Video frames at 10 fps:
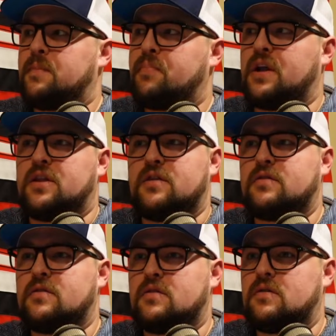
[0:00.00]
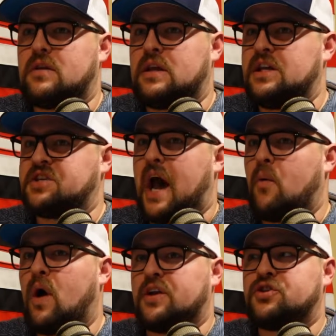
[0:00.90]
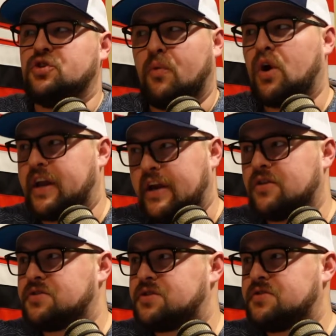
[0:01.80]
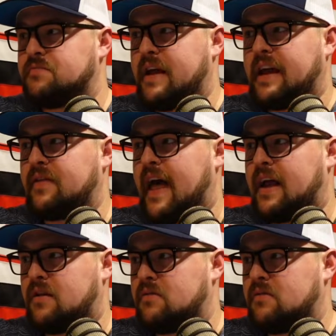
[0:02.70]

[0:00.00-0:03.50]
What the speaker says: but he's got what, 2 more years making that?